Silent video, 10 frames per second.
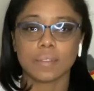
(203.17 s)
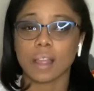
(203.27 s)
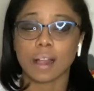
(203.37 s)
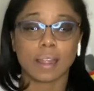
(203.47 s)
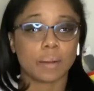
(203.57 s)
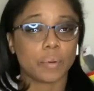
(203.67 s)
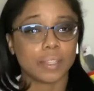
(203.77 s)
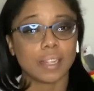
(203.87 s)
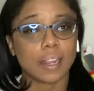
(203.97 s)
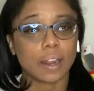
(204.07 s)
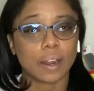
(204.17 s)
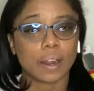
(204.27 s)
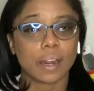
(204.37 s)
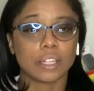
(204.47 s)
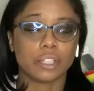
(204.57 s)
a lot of boys like
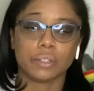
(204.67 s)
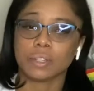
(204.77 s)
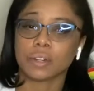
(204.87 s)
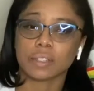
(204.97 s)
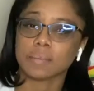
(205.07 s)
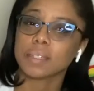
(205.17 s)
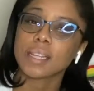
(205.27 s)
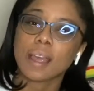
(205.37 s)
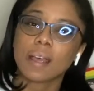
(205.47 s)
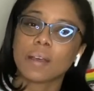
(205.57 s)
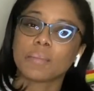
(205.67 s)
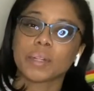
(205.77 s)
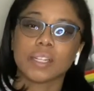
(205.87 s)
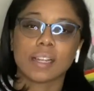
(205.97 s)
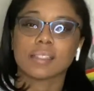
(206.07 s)
her, and she usually turns them down,
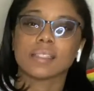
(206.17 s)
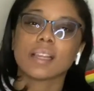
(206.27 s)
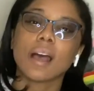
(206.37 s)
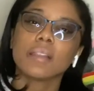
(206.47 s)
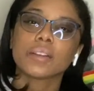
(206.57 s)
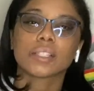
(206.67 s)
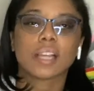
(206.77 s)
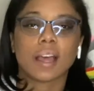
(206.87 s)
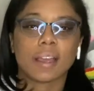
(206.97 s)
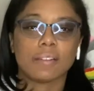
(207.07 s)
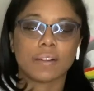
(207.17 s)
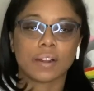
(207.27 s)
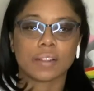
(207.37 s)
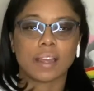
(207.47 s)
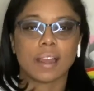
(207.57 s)
but she has this other side of
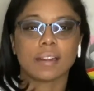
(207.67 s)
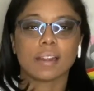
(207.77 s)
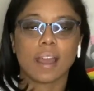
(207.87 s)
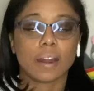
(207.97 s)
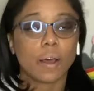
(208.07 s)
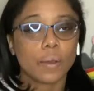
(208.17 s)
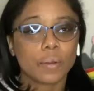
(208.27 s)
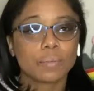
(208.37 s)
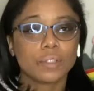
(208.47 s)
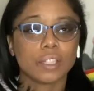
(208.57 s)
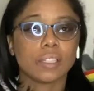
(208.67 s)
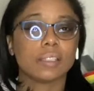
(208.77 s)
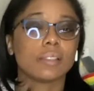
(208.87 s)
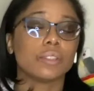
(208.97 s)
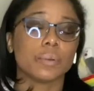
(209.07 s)
her that at home
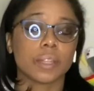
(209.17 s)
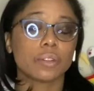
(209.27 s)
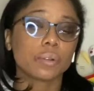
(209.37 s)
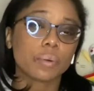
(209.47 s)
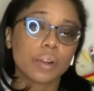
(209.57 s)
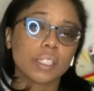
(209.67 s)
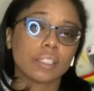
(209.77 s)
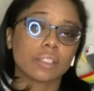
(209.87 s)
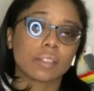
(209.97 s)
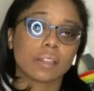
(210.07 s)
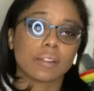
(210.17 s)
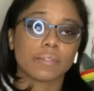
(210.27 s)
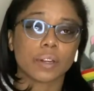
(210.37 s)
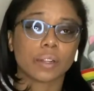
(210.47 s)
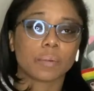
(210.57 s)
she's doing the chores, she's cooking
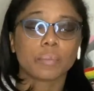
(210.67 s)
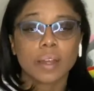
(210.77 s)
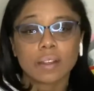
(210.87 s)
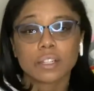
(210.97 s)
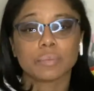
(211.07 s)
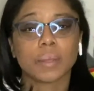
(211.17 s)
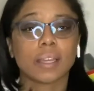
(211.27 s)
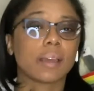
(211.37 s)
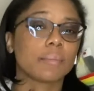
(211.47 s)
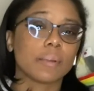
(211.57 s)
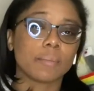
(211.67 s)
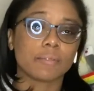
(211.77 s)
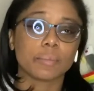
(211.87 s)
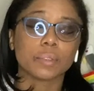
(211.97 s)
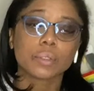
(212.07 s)
for her little brother, she's picking him up
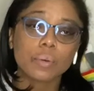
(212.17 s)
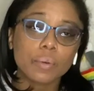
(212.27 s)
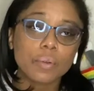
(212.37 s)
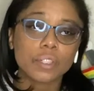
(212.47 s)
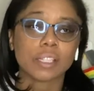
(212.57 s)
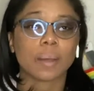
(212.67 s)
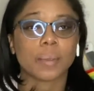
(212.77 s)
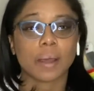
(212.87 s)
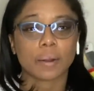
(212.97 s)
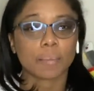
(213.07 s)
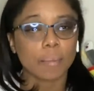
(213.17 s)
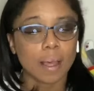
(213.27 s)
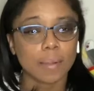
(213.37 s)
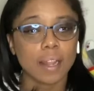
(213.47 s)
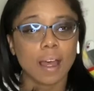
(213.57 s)
from school, she's helping out her
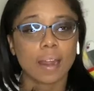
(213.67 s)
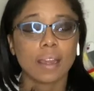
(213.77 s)
mom a lot,